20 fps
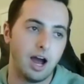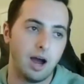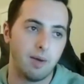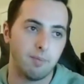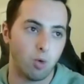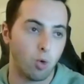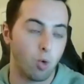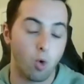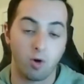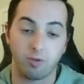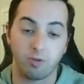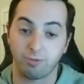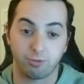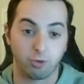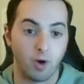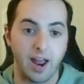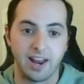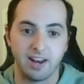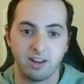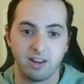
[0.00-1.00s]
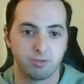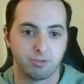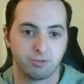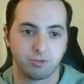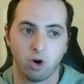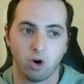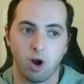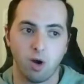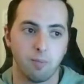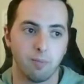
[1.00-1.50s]
Or friends
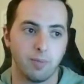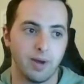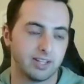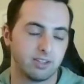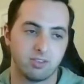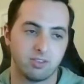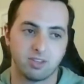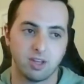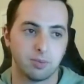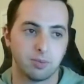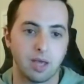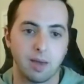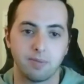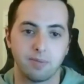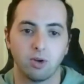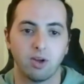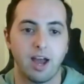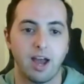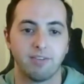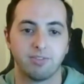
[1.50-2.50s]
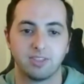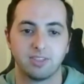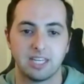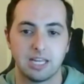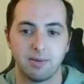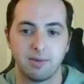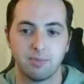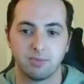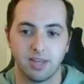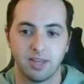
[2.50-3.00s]
from, like, sometimes you'll have
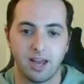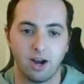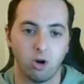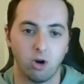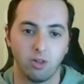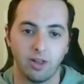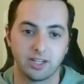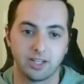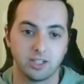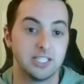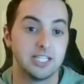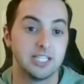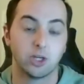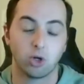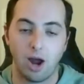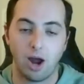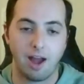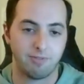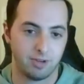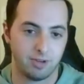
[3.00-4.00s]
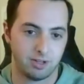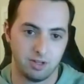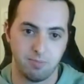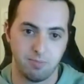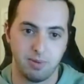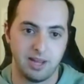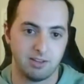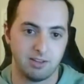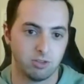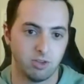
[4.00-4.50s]
teams that are like geographically
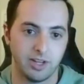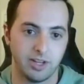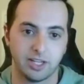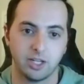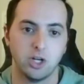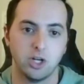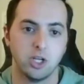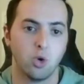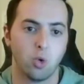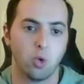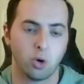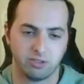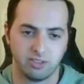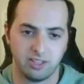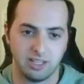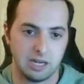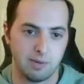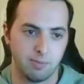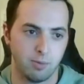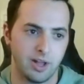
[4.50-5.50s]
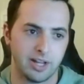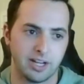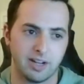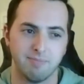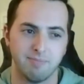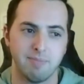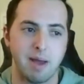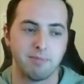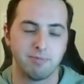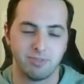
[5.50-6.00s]
based, like a New York team or like a
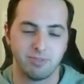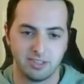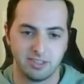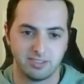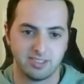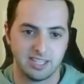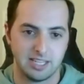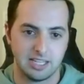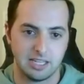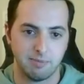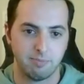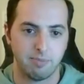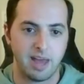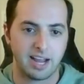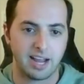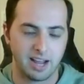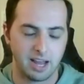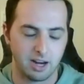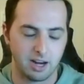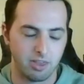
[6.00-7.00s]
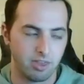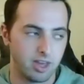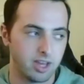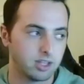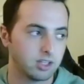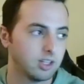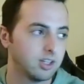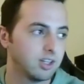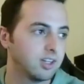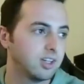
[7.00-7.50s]
Memphis team, that kind of
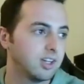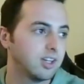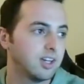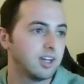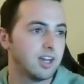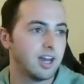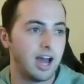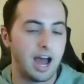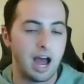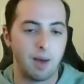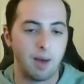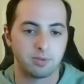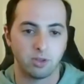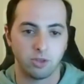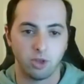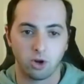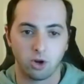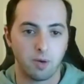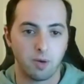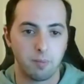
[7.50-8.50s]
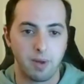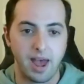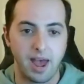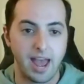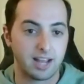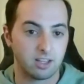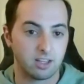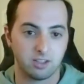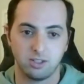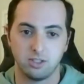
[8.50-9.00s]
thing. So they'll come
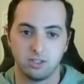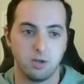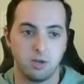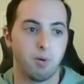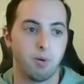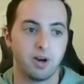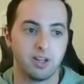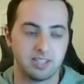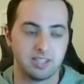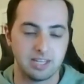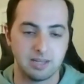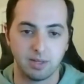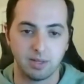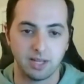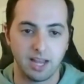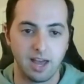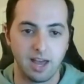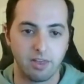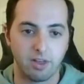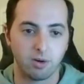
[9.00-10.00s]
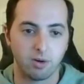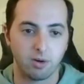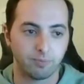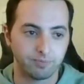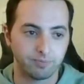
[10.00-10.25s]
back, you put a team together.